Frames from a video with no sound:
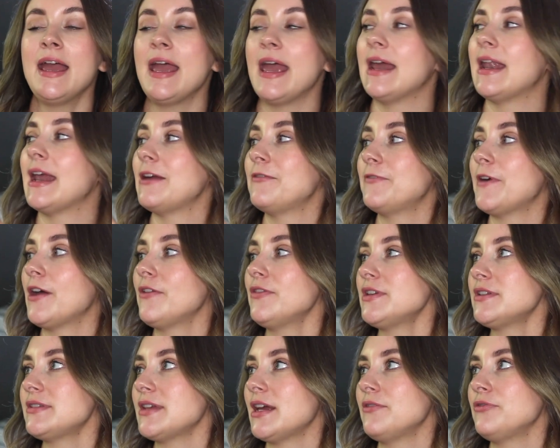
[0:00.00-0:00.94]
And I found
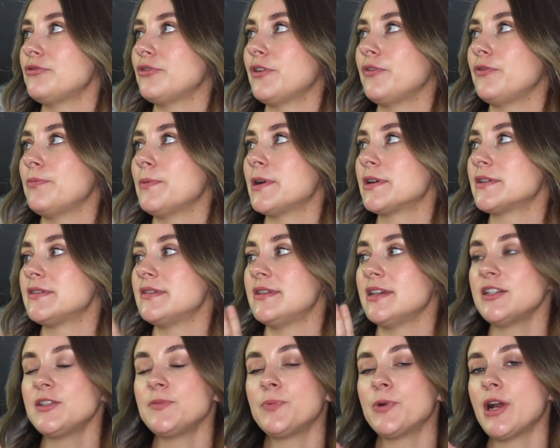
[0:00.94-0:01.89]
this on Thriftbooks.
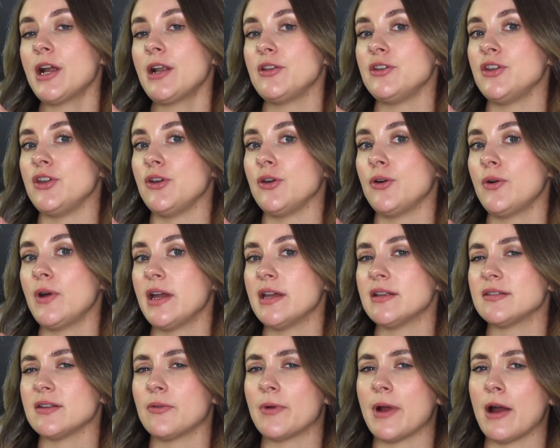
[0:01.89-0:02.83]
This brand new
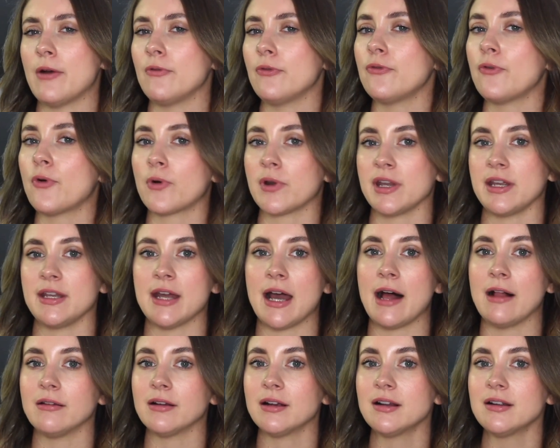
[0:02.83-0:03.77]
is around
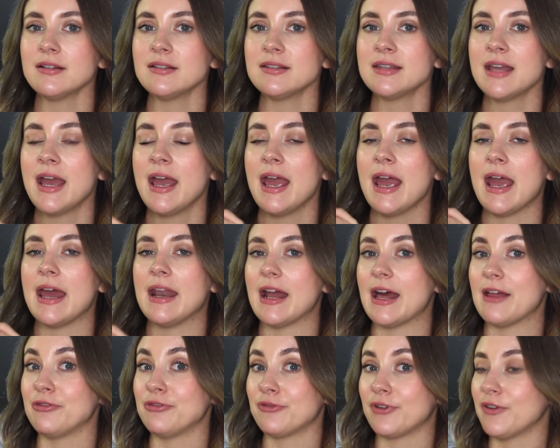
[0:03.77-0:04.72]
$40. And
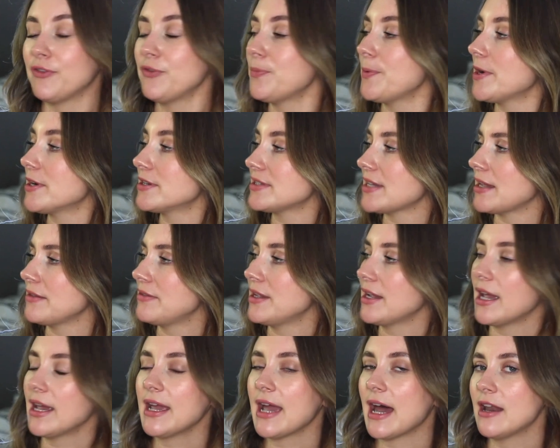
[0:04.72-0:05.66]
on Thriftbooks, I
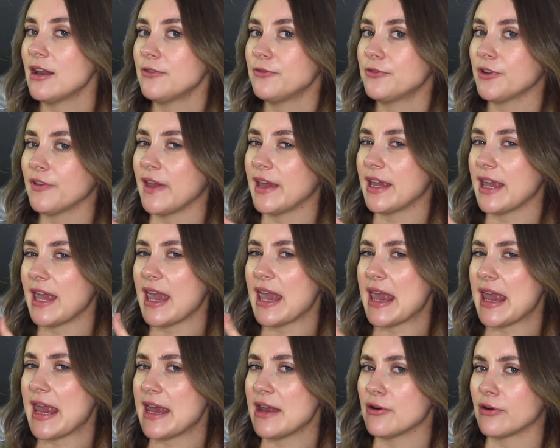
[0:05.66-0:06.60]
think I got it for like
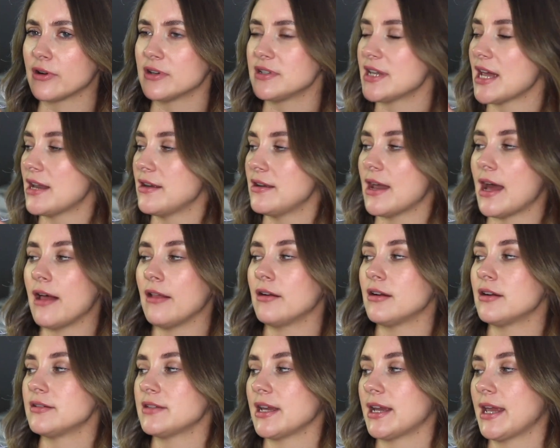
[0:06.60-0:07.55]
$8 or
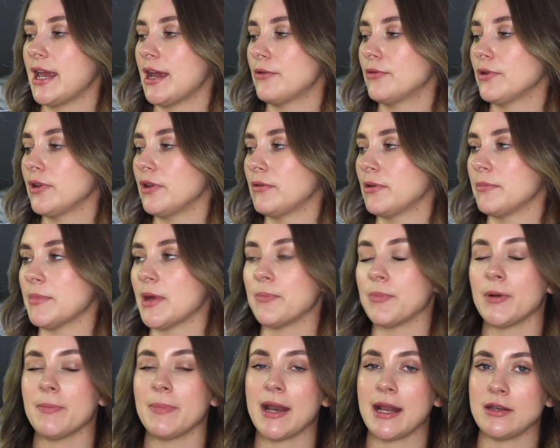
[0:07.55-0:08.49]
$10. I can't really
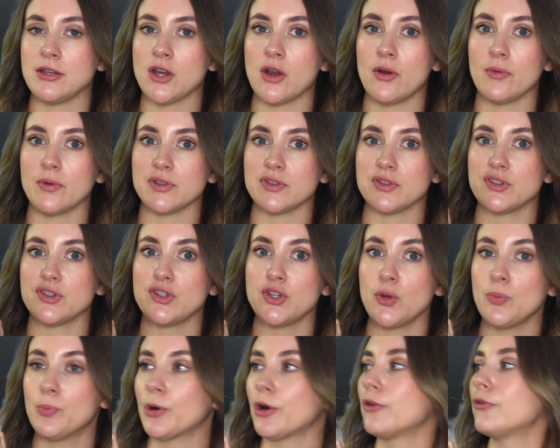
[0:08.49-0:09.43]
remember, but I know it was
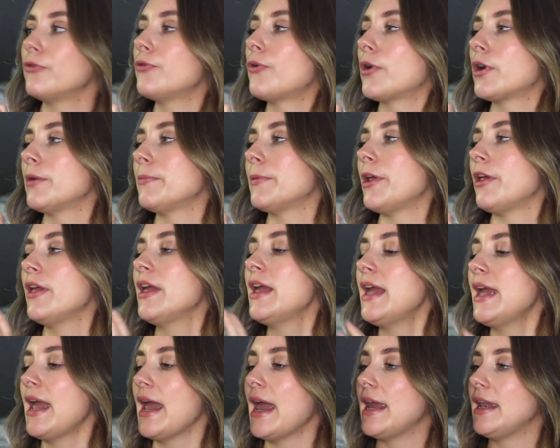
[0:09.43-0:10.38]
super affordable.
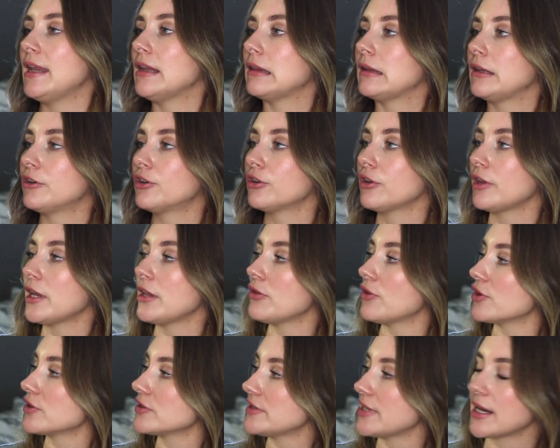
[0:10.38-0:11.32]
And it literally
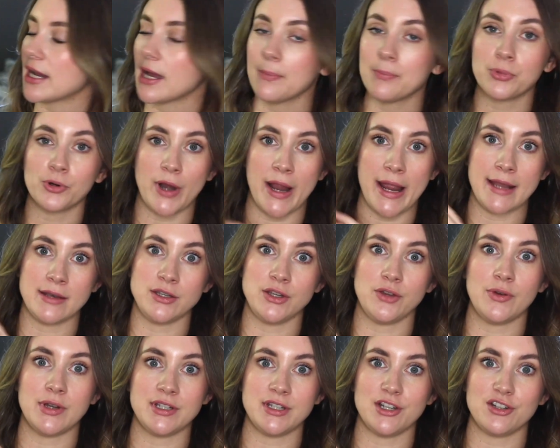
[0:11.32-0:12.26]
looks like a brand
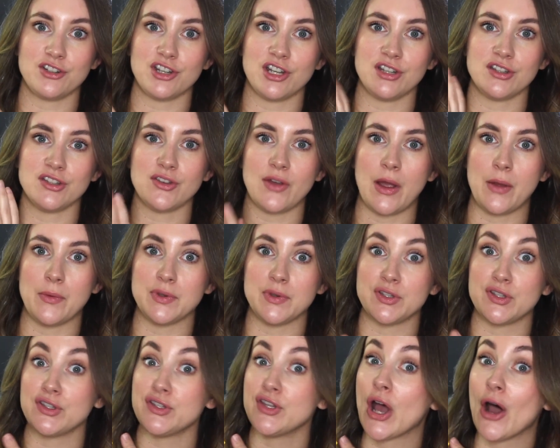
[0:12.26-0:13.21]
new edition. So I
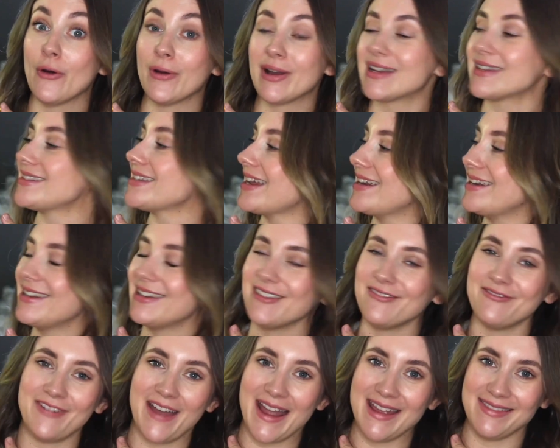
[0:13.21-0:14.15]
was so excited to
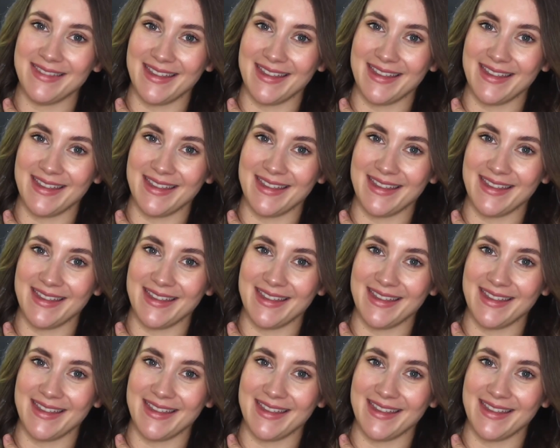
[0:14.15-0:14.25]
find